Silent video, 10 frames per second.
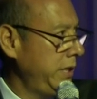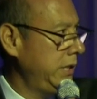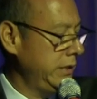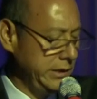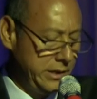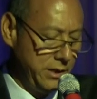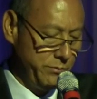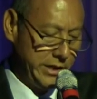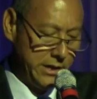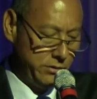median
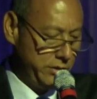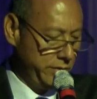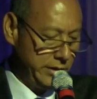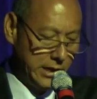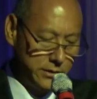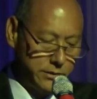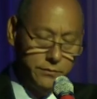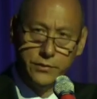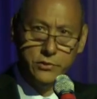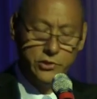income down
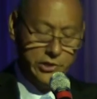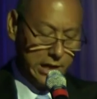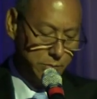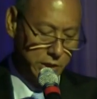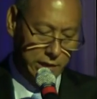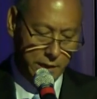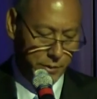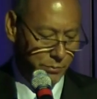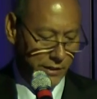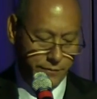2,000, food stamps
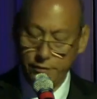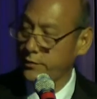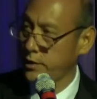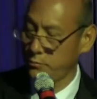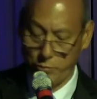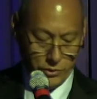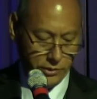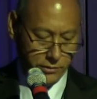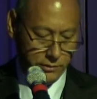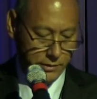climbing by 15
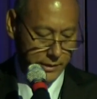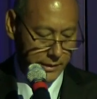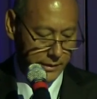million.